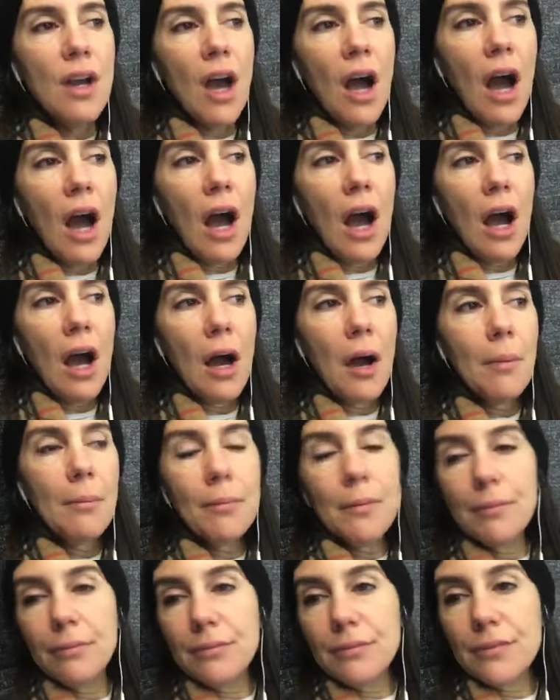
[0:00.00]

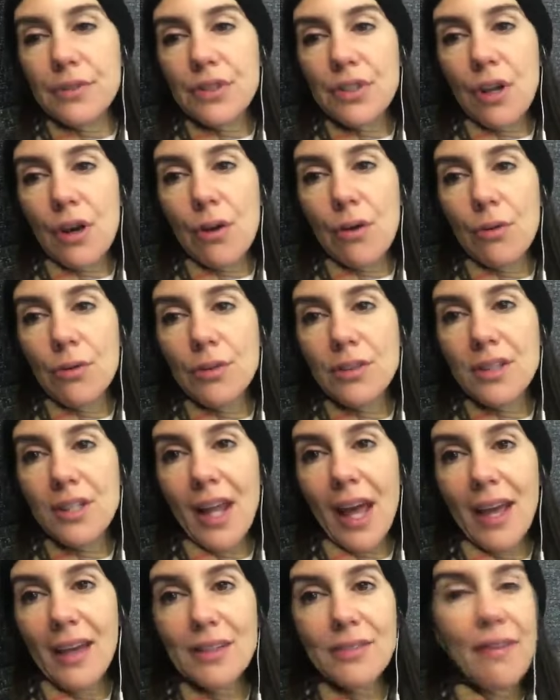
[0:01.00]
Um, so
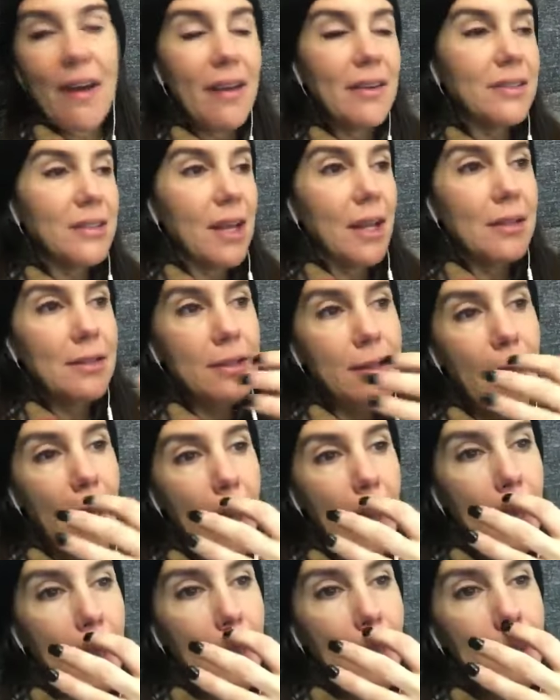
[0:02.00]
today is Valentine's
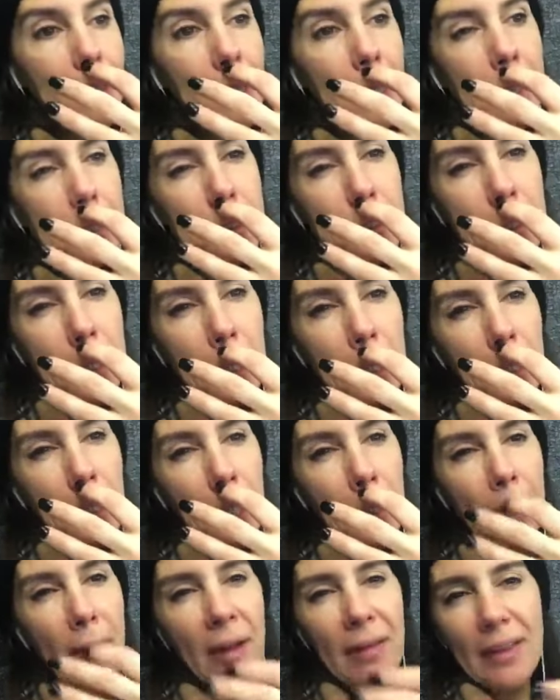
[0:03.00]
Day. And the interesting
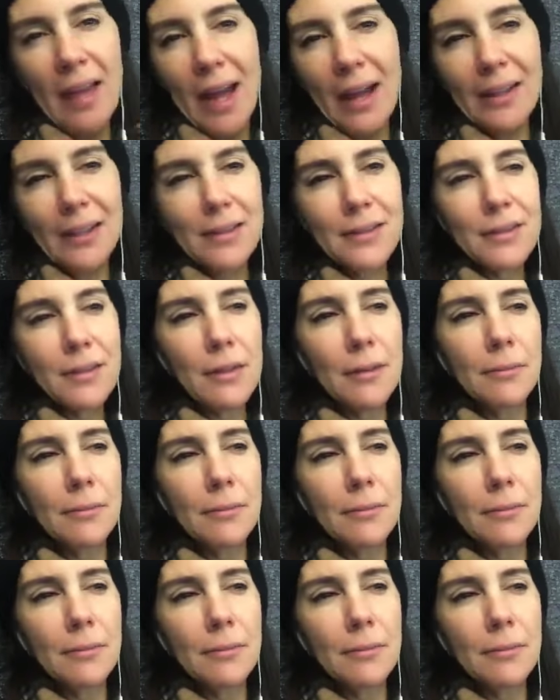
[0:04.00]
thing about that is...